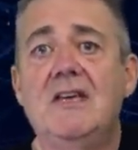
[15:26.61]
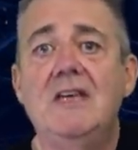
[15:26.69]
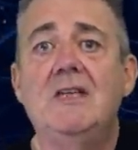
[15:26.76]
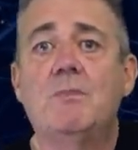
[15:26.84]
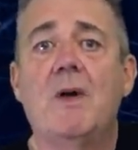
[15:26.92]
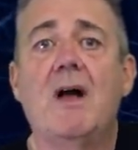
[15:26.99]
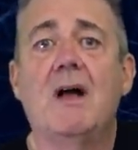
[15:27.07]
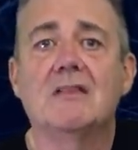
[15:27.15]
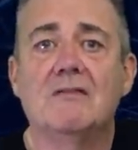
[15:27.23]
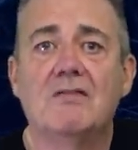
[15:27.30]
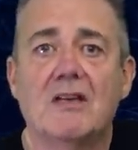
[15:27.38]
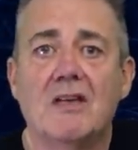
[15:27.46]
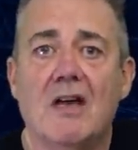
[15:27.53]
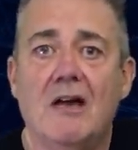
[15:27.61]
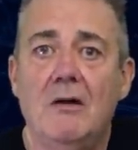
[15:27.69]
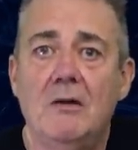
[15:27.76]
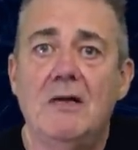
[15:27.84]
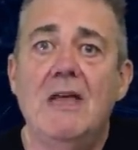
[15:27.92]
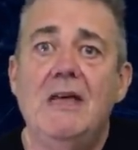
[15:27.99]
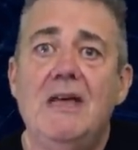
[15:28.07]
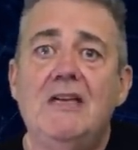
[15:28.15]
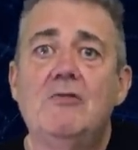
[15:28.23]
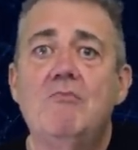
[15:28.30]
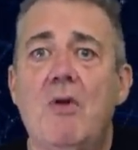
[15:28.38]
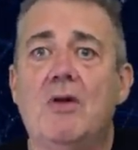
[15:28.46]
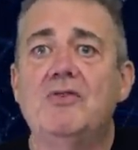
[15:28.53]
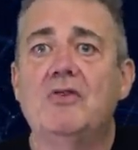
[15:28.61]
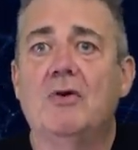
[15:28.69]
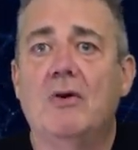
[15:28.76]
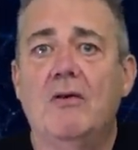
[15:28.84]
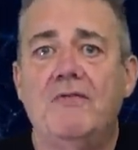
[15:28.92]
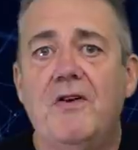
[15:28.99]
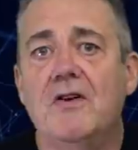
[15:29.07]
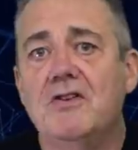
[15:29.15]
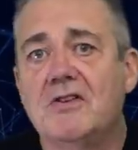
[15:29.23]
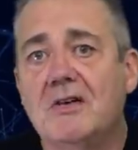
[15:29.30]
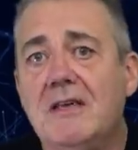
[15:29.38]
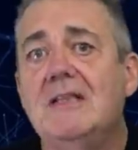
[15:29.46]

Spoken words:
Each part of the code, each module or function,